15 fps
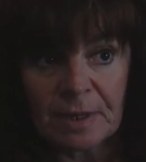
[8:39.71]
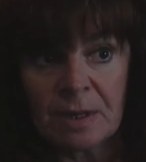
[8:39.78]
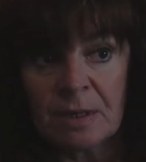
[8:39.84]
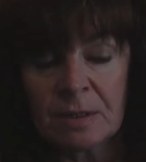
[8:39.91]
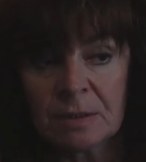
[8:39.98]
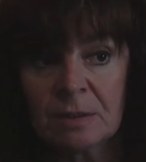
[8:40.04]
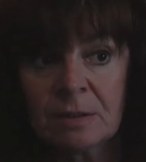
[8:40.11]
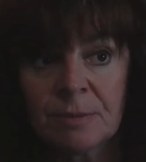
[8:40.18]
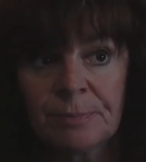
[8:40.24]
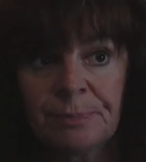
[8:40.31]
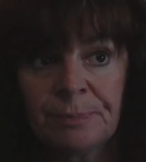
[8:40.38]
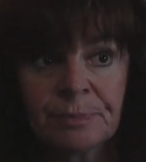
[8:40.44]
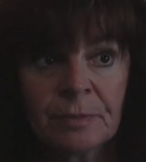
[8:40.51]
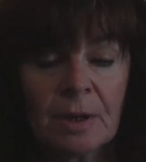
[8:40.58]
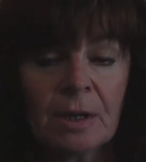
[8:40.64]
And
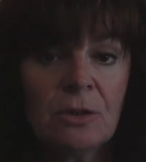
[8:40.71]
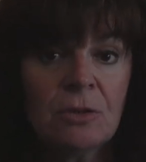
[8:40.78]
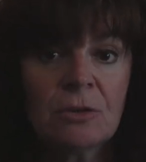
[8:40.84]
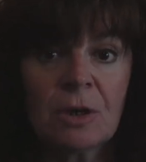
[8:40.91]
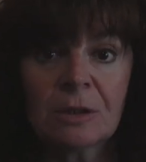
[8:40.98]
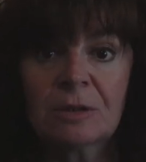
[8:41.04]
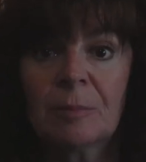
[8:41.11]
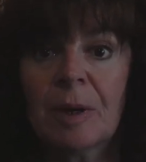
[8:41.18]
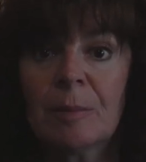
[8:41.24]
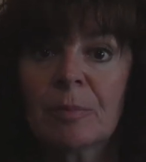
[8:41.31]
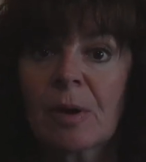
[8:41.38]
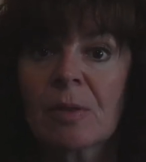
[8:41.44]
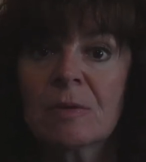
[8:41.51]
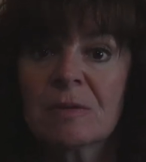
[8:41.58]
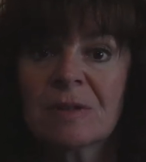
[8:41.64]
I do talk to my
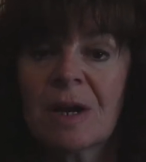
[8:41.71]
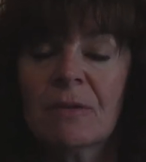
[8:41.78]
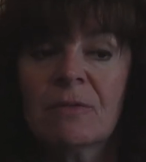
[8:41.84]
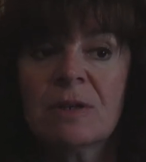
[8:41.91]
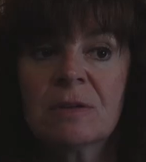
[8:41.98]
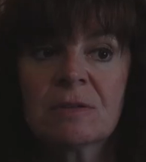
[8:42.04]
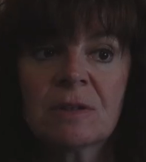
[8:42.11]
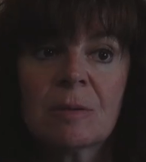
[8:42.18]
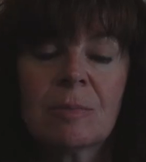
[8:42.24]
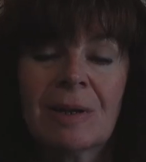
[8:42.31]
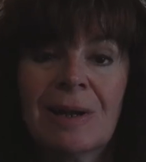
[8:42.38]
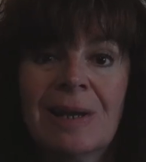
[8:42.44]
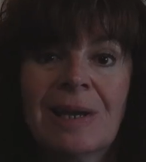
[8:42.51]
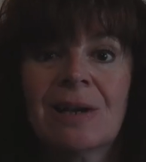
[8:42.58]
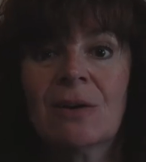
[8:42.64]
brothers, obviously,
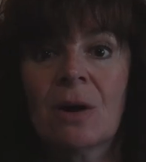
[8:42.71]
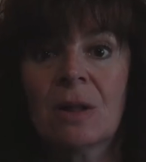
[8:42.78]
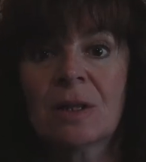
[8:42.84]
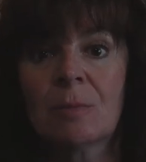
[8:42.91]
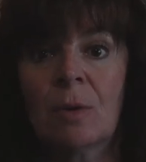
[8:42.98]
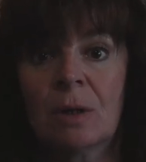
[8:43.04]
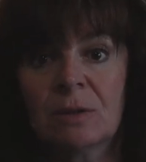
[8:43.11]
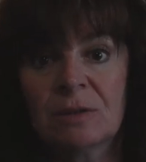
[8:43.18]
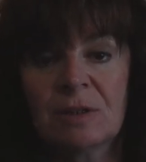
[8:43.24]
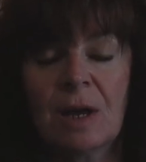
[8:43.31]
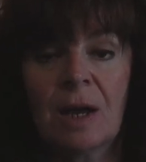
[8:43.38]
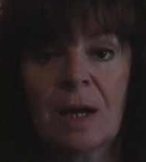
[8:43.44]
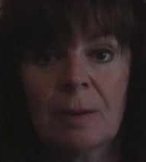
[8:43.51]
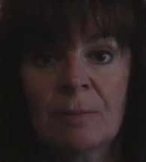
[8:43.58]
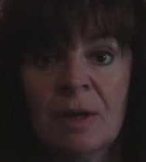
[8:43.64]
but I can't call them all the
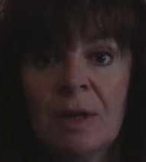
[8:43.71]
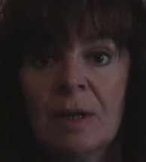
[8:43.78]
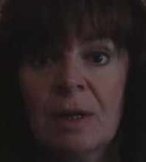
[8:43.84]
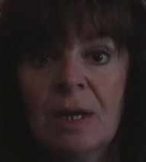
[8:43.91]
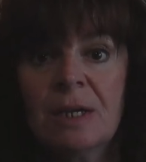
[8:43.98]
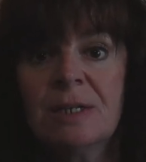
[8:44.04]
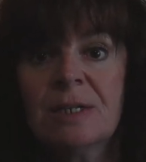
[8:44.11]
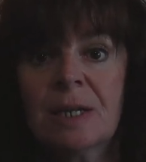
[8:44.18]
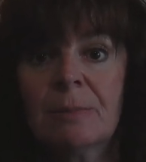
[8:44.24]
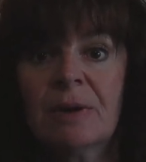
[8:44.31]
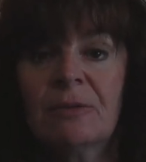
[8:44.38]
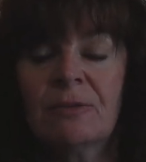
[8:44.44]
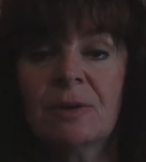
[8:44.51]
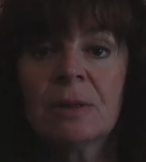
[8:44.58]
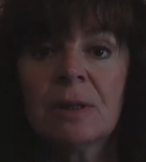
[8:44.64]
time. Anytime
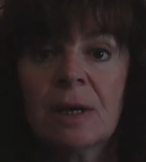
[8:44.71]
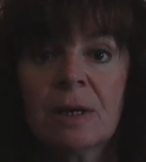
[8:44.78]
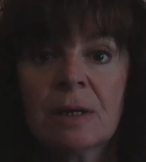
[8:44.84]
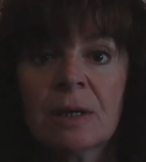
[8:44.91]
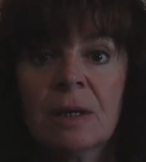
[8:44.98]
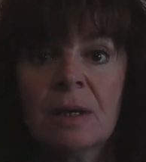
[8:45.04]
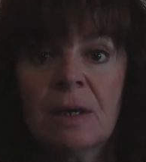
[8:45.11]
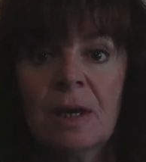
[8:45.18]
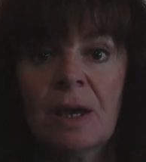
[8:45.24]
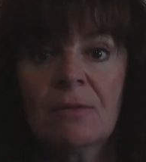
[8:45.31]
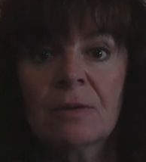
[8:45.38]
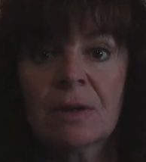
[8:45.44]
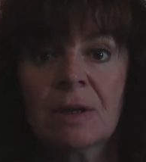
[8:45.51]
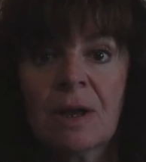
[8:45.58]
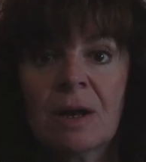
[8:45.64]
I feel like
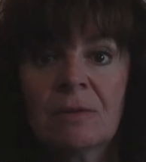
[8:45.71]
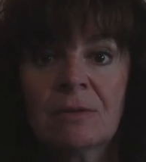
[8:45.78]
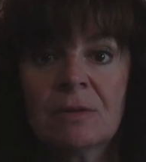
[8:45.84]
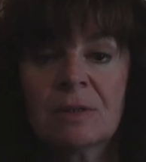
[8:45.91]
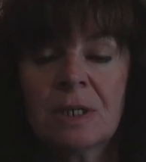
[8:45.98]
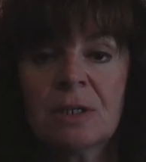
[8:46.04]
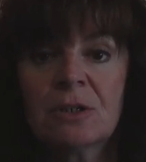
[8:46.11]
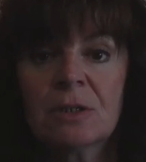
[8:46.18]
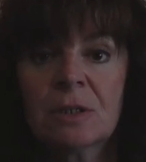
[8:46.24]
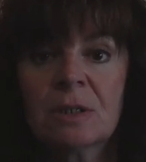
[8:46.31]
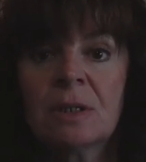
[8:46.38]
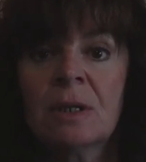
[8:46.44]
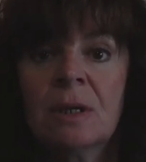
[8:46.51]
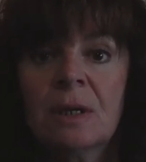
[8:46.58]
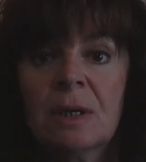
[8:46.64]
having a
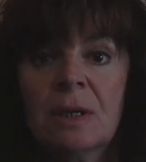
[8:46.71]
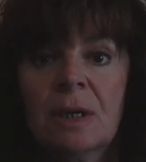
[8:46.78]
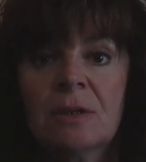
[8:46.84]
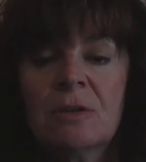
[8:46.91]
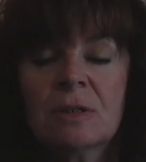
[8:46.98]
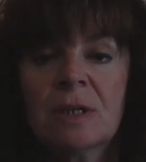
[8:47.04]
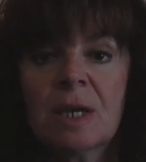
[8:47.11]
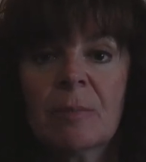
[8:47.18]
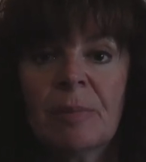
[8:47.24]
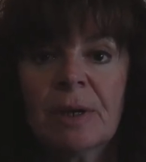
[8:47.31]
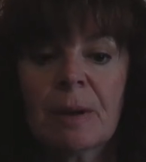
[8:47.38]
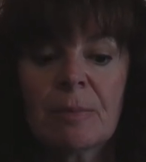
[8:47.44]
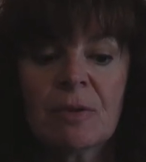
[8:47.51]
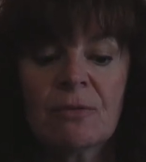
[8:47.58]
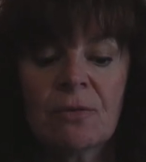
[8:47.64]
conversation, I just can't
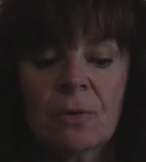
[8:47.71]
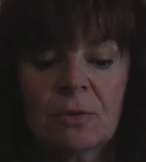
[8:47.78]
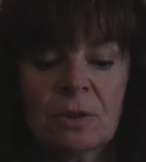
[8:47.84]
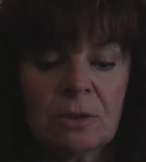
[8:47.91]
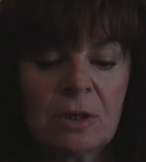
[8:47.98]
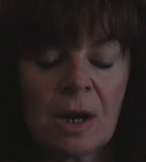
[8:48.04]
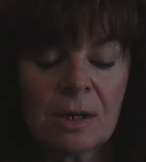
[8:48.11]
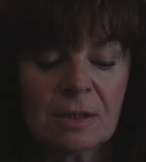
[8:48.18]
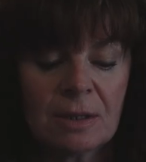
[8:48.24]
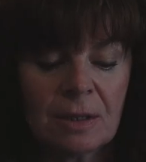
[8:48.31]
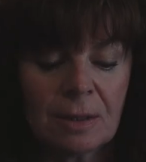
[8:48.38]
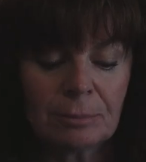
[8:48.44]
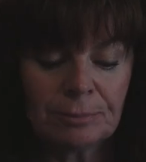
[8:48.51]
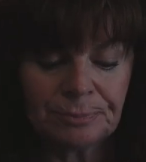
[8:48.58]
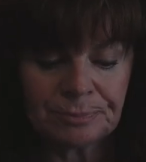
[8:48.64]
pick up the phone and talk to
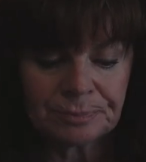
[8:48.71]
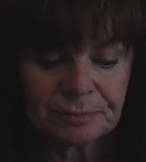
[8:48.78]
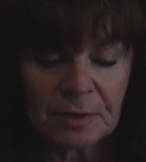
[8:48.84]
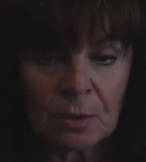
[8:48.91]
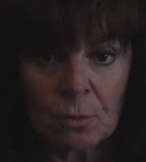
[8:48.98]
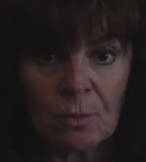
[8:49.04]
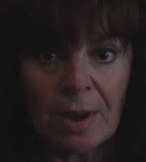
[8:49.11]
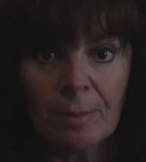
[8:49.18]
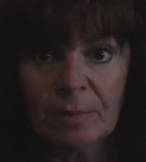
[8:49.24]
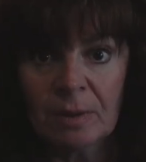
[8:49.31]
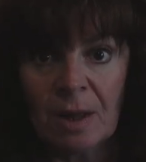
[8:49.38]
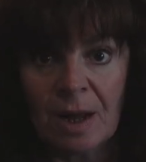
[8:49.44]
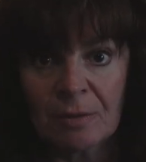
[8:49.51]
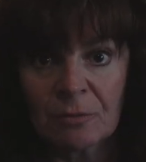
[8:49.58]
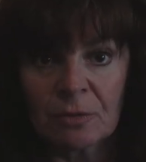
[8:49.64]
them and
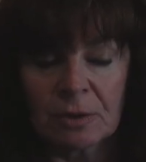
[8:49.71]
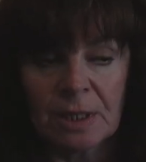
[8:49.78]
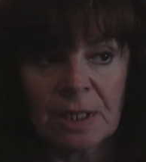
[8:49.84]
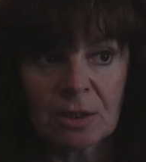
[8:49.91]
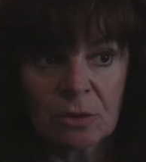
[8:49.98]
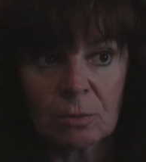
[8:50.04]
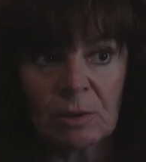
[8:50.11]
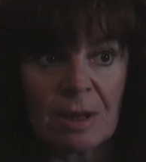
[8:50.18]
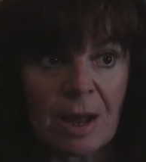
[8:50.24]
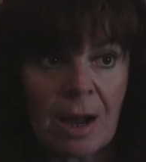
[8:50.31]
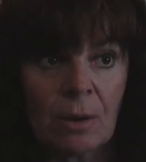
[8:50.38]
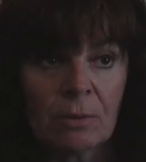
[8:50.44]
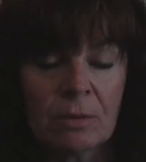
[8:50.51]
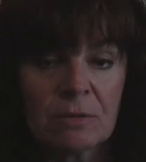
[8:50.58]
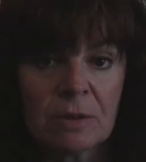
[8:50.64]
ramble on for like 3
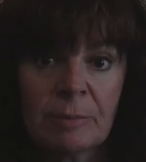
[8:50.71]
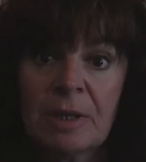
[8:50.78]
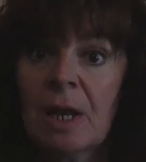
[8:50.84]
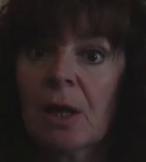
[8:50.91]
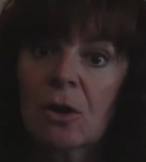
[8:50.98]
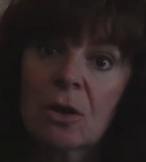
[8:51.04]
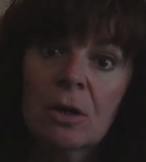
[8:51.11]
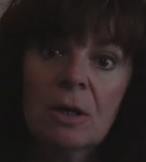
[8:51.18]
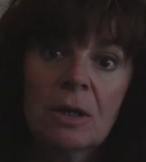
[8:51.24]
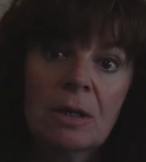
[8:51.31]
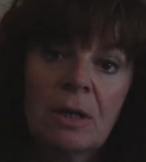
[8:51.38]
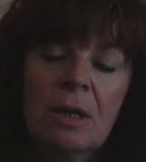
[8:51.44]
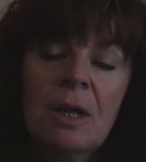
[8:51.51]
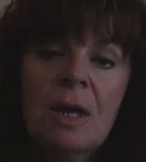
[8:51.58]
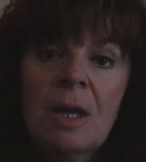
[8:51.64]
hours. I mean, I
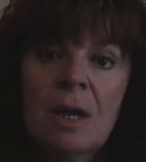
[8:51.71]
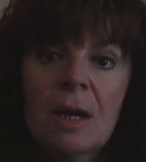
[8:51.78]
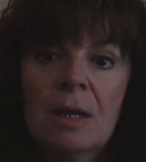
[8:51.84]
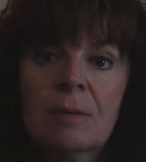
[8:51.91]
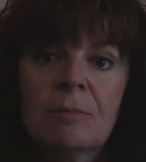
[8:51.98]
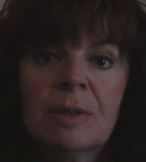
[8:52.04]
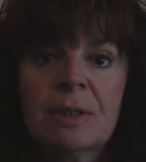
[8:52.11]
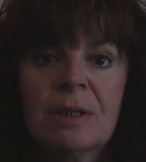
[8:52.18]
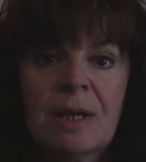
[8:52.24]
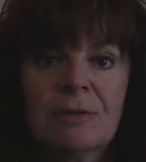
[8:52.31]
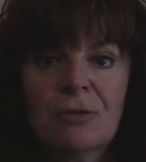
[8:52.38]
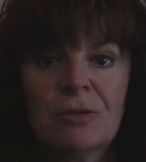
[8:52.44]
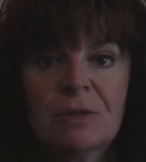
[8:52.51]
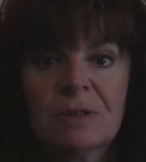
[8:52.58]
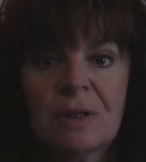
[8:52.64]
could, but
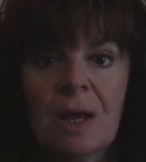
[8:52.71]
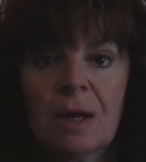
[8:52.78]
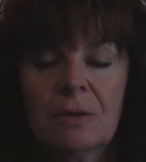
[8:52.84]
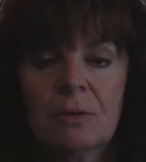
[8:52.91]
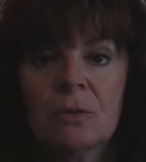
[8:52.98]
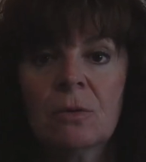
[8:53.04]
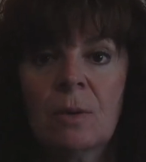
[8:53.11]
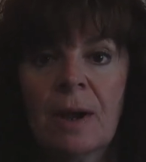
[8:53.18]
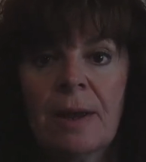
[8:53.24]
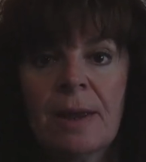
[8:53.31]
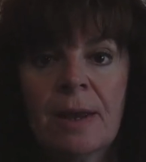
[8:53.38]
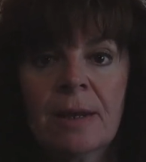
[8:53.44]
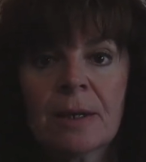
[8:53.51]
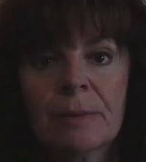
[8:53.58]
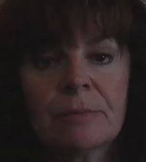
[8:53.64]
that's just not who
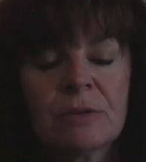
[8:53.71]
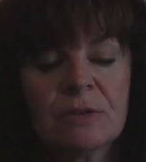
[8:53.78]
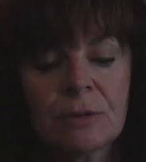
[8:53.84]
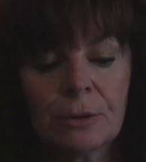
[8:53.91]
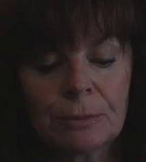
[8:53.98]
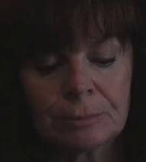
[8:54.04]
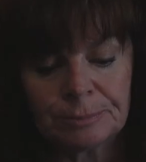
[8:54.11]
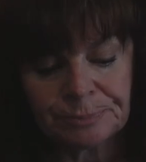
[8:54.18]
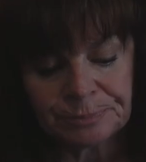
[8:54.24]
I am. So